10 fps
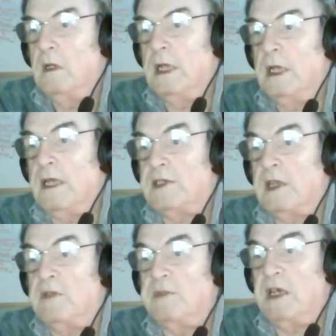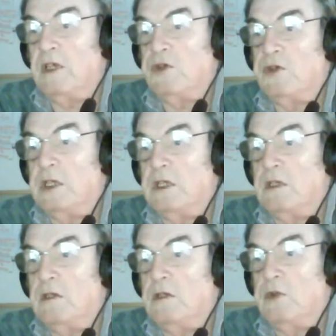Yeah, same as me. I joined in
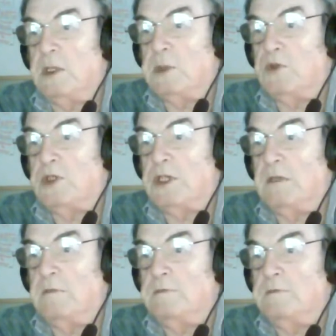2014.